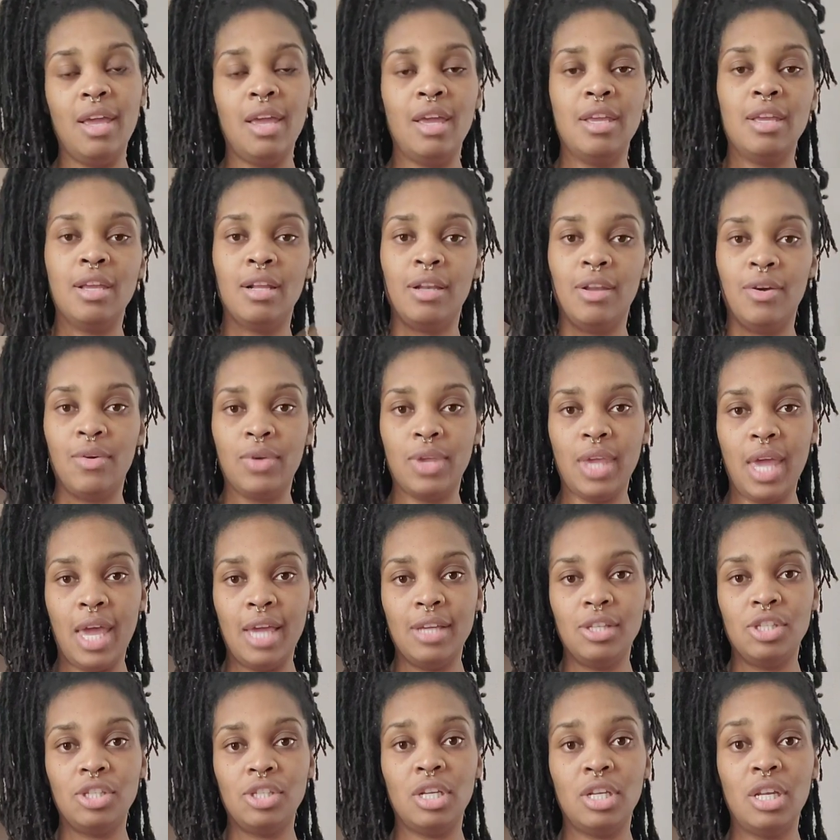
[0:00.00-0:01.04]
and your
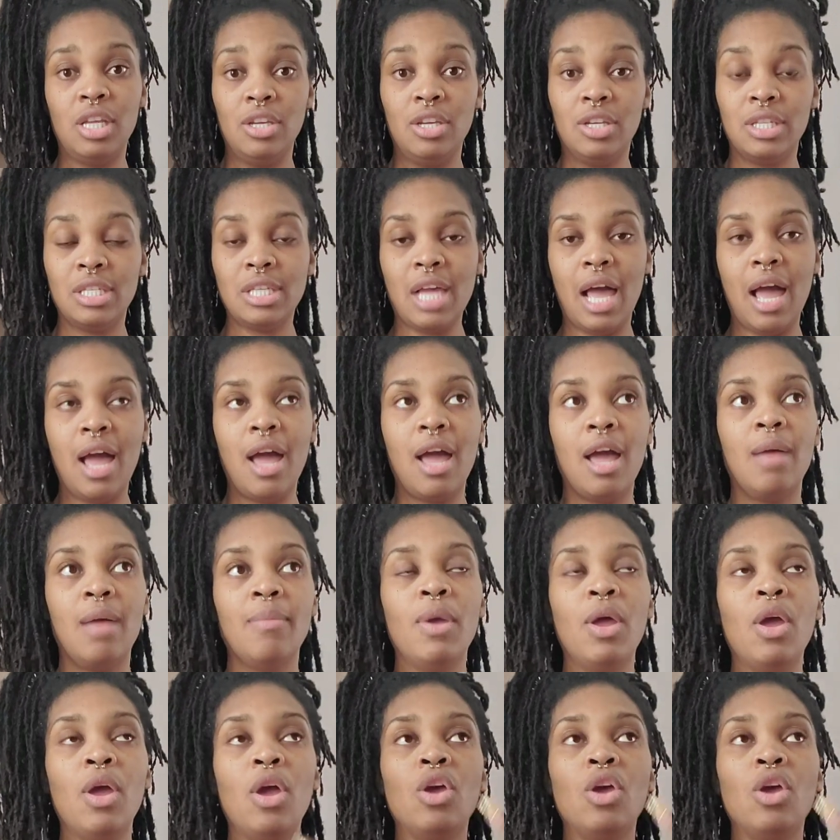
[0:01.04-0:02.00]
location and your time,